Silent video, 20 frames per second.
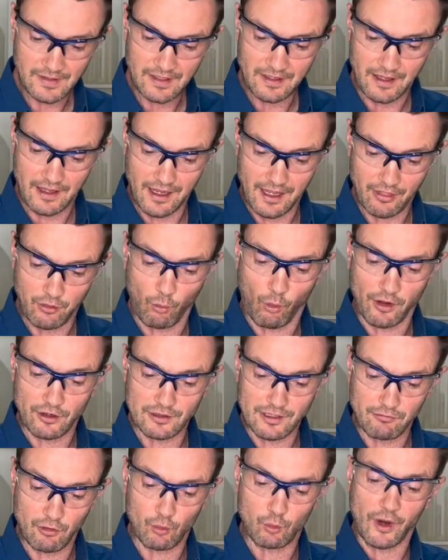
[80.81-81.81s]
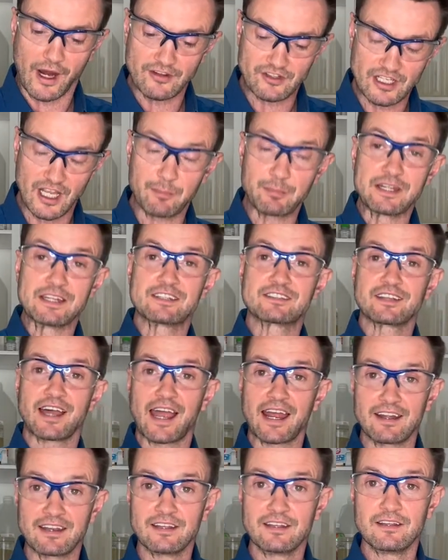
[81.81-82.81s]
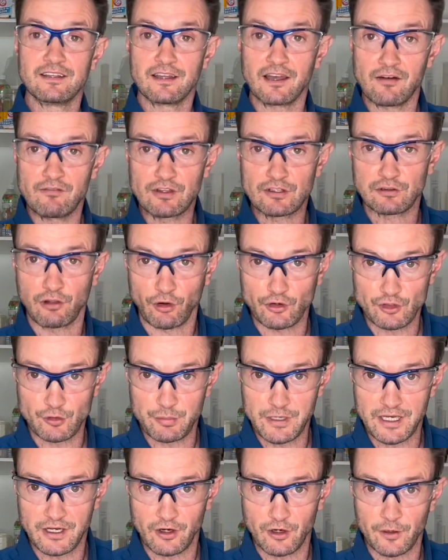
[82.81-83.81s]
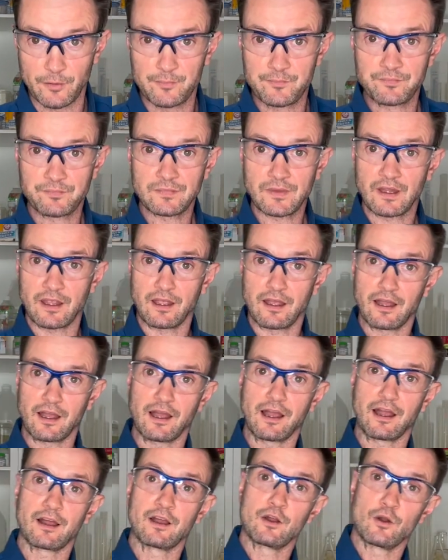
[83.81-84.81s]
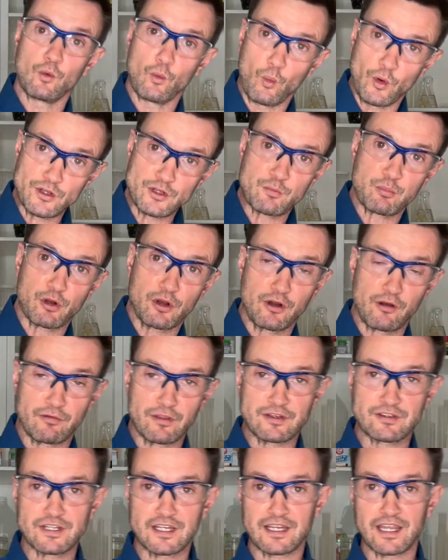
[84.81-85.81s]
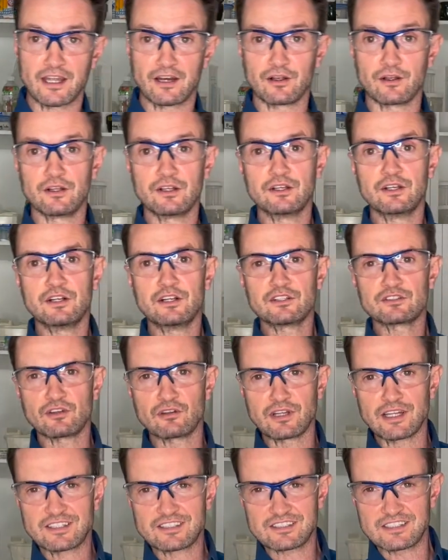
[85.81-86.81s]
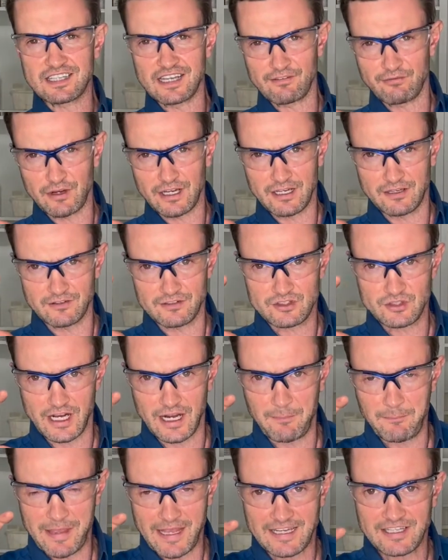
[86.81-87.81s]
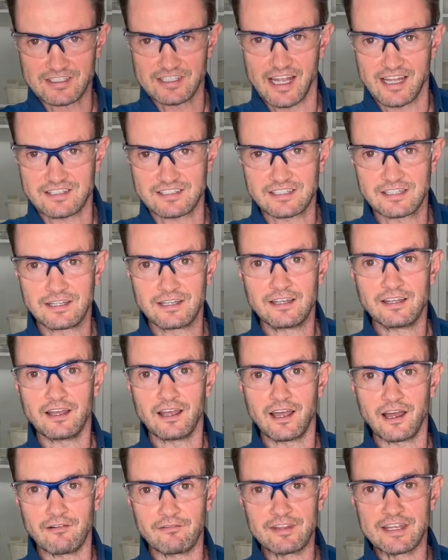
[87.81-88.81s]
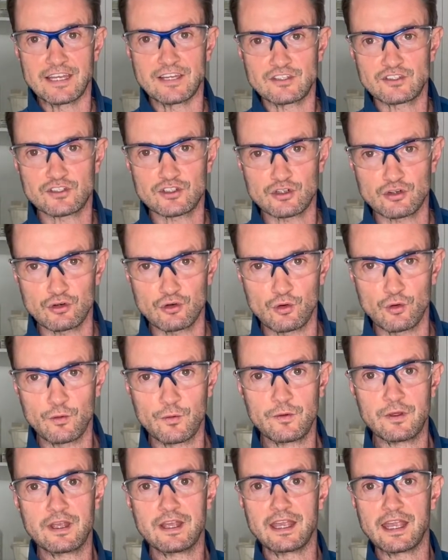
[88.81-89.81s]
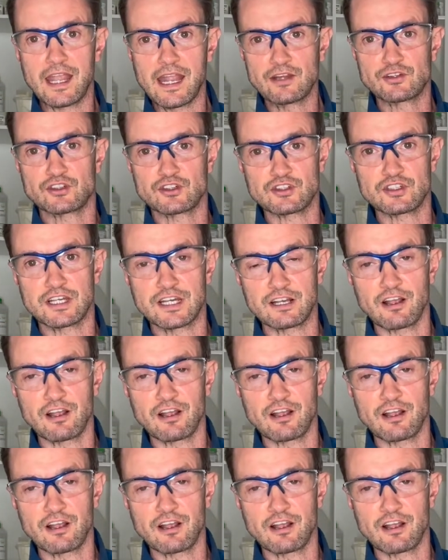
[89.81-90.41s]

the water level rising up inside of this larger beaker when you put it over the tea kettle. So let's see if we can try to make sense of these two interesting